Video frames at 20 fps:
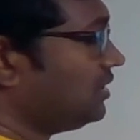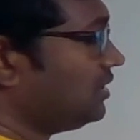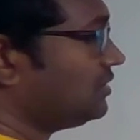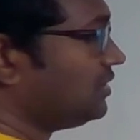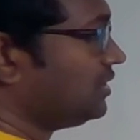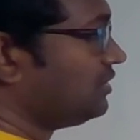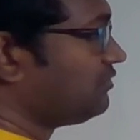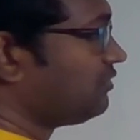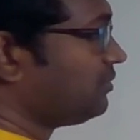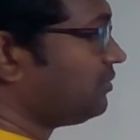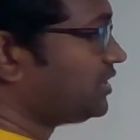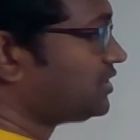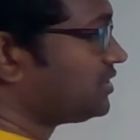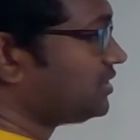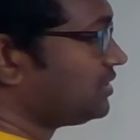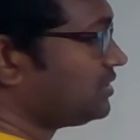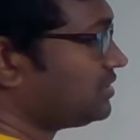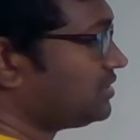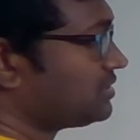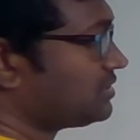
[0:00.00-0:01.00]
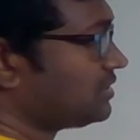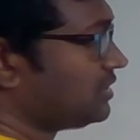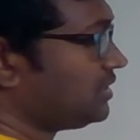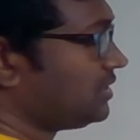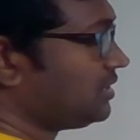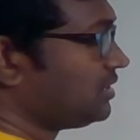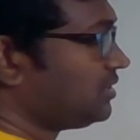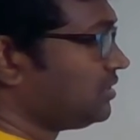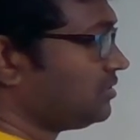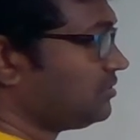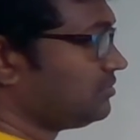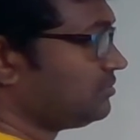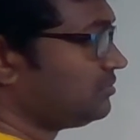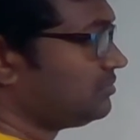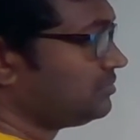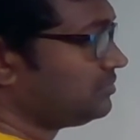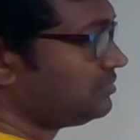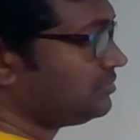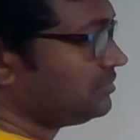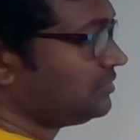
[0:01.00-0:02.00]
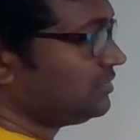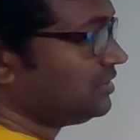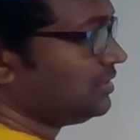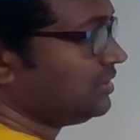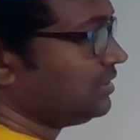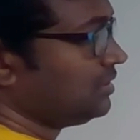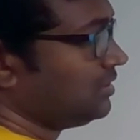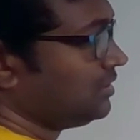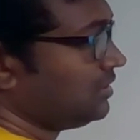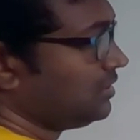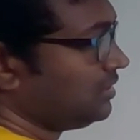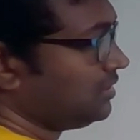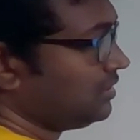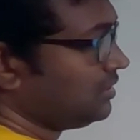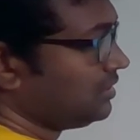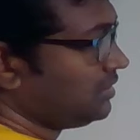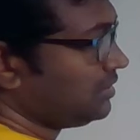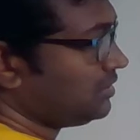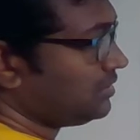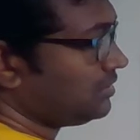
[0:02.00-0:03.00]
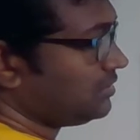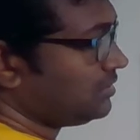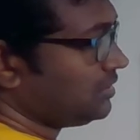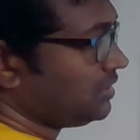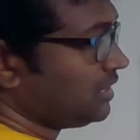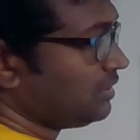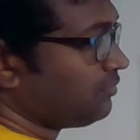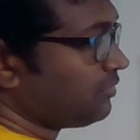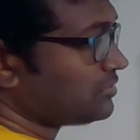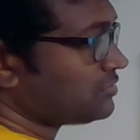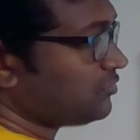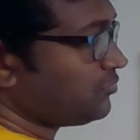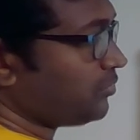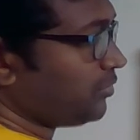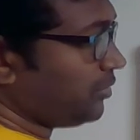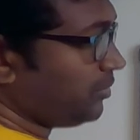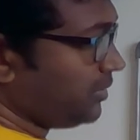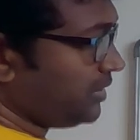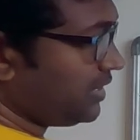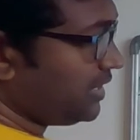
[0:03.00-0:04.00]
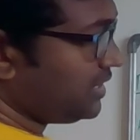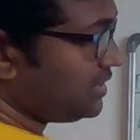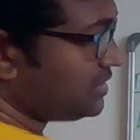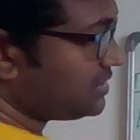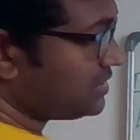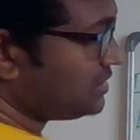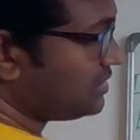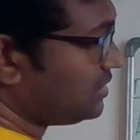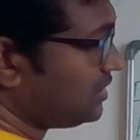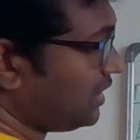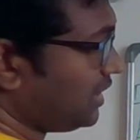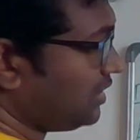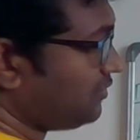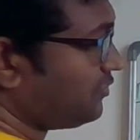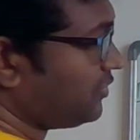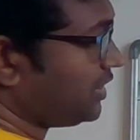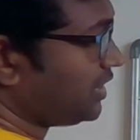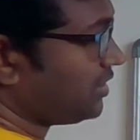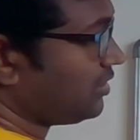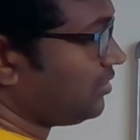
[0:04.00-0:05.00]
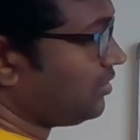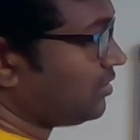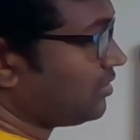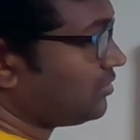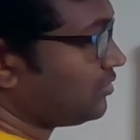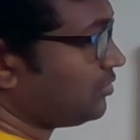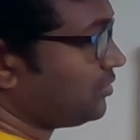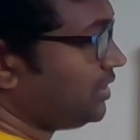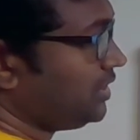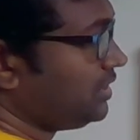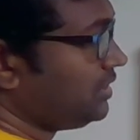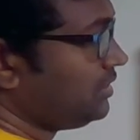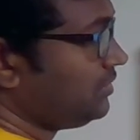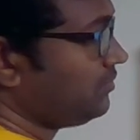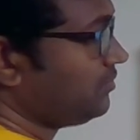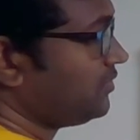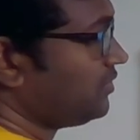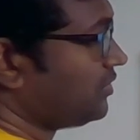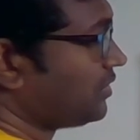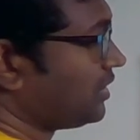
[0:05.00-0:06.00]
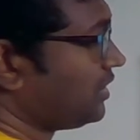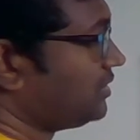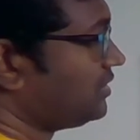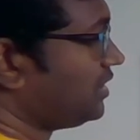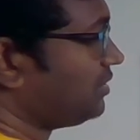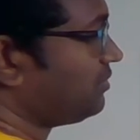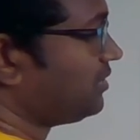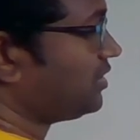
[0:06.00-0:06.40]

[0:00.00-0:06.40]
The information is the inverse of probabilities, and if you take log to it, that